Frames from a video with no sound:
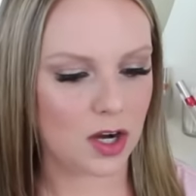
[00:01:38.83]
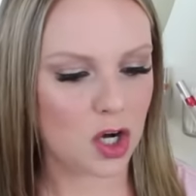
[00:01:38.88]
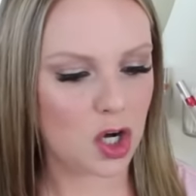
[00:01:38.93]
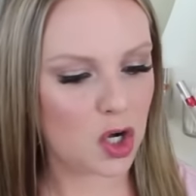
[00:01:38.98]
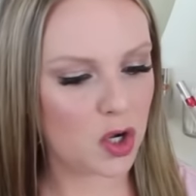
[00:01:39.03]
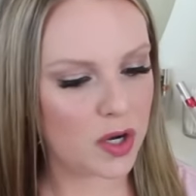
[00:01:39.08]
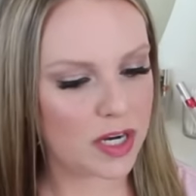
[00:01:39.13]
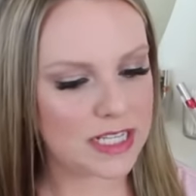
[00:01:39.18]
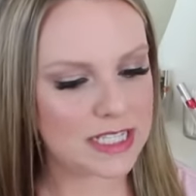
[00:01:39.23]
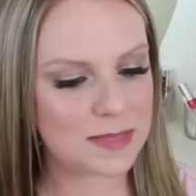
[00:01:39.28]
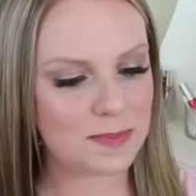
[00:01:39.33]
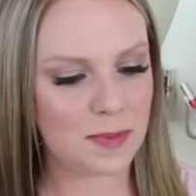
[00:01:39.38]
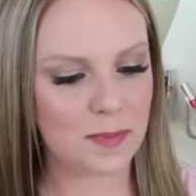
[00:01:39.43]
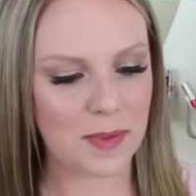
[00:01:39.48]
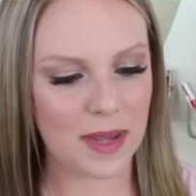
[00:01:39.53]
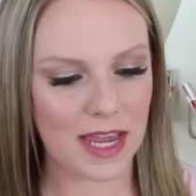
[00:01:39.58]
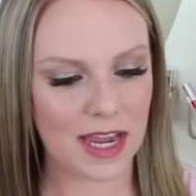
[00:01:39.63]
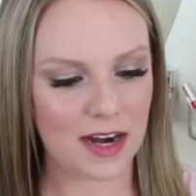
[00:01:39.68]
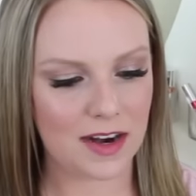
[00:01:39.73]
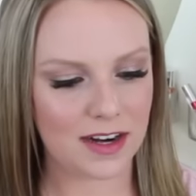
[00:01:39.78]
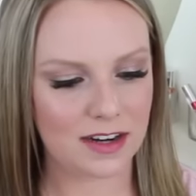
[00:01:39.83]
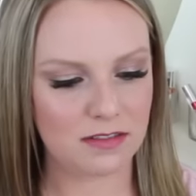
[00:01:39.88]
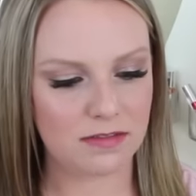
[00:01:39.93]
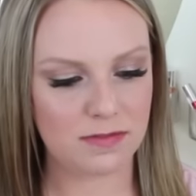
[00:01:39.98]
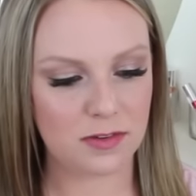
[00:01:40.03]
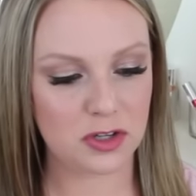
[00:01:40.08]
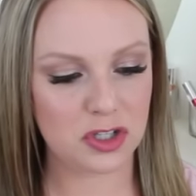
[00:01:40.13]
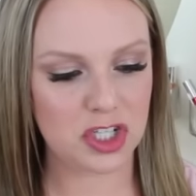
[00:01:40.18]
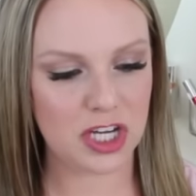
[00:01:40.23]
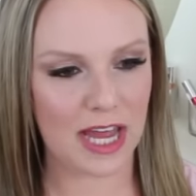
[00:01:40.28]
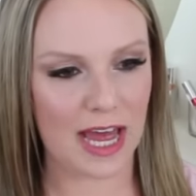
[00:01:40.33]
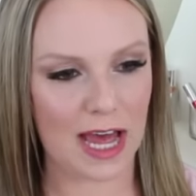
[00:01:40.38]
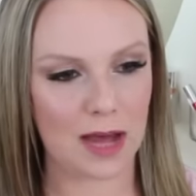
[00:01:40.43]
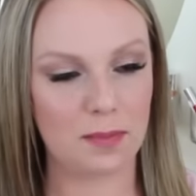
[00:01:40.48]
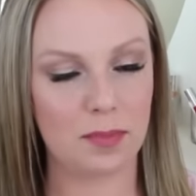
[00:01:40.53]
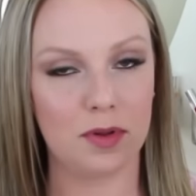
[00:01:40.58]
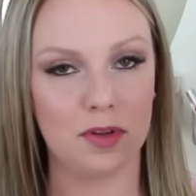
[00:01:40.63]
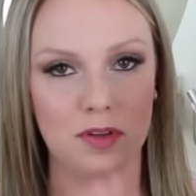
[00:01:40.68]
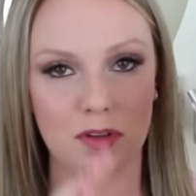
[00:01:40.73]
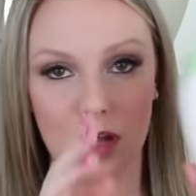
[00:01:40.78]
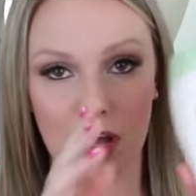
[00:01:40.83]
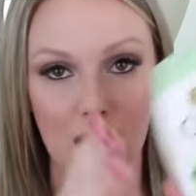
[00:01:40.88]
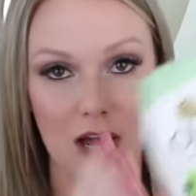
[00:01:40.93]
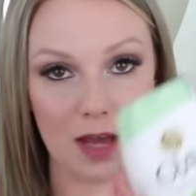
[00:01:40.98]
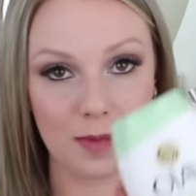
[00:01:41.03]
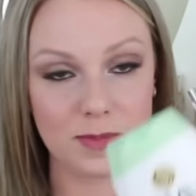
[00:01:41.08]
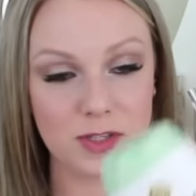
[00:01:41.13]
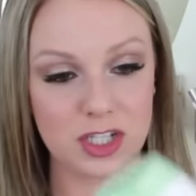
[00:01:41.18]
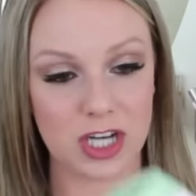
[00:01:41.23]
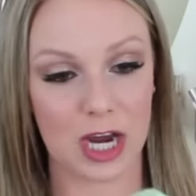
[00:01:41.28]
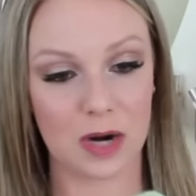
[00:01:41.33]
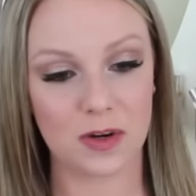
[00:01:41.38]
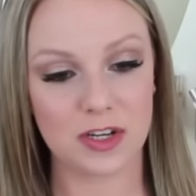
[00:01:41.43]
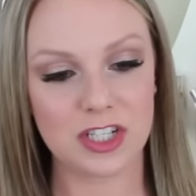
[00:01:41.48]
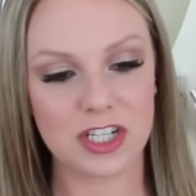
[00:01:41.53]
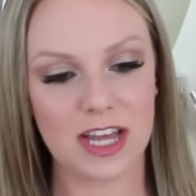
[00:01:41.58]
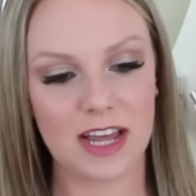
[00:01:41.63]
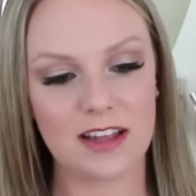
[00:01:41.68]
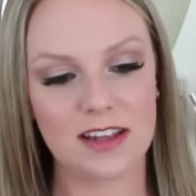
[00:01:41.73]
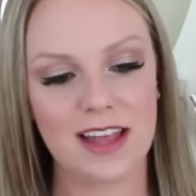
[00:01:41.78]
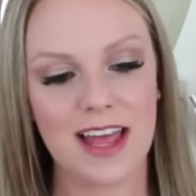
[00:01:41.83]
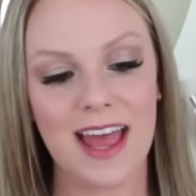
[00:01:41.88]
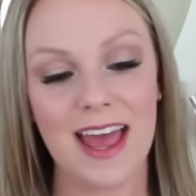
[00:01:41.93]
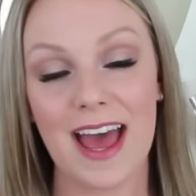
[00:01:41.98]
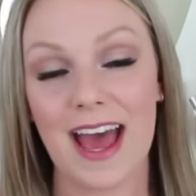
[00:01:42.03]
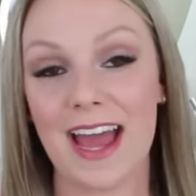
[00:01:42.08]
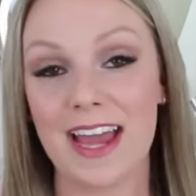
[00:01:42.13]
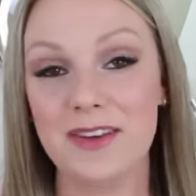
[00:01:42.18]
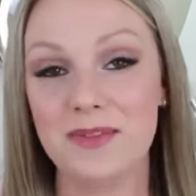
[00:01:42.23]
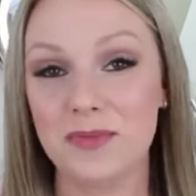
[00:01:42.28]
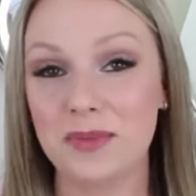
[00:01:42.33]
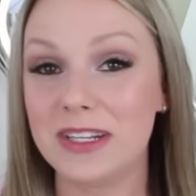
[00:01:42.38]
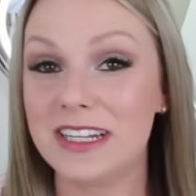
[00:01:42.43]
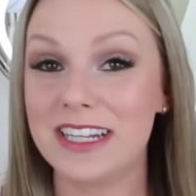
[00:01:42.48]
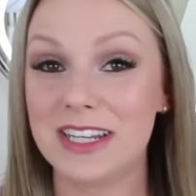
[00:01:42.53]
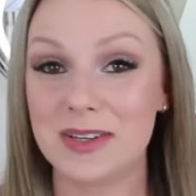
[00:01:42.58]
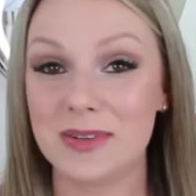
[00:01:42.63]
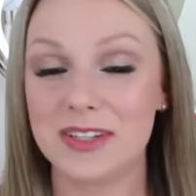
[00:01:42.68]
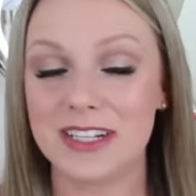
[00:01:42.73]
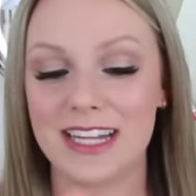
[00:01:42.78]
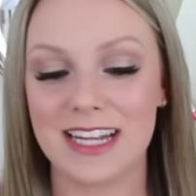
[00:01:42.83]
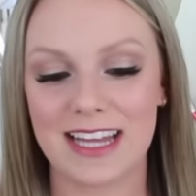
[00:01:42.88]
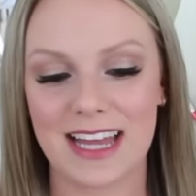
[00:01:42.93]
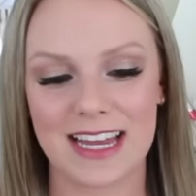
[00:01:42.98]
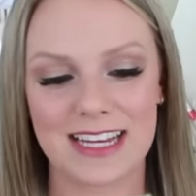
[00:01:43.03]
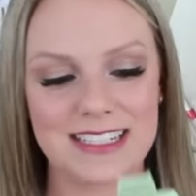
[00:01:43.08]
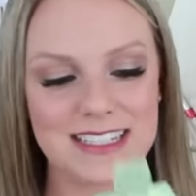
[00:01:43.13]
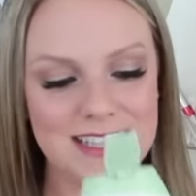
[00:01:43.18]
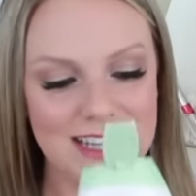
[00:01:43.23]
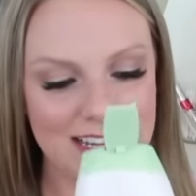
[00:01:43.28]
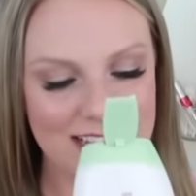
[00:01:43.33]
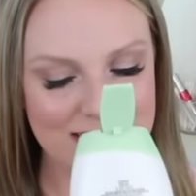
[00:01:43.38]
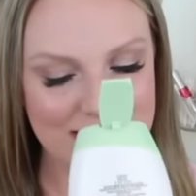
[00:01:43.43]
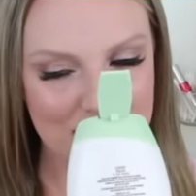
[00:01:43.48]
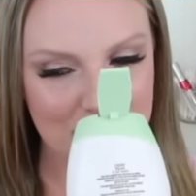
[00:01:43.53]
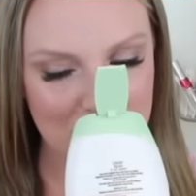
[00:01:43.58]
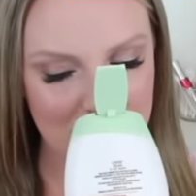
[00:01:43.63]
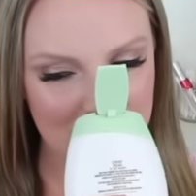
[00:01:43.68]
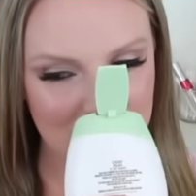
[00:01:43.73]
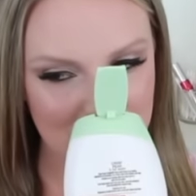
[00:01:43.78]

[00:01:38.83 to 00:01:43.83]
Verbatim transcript: Crisp Pear and Fuji Apple shower gel. I really liked this.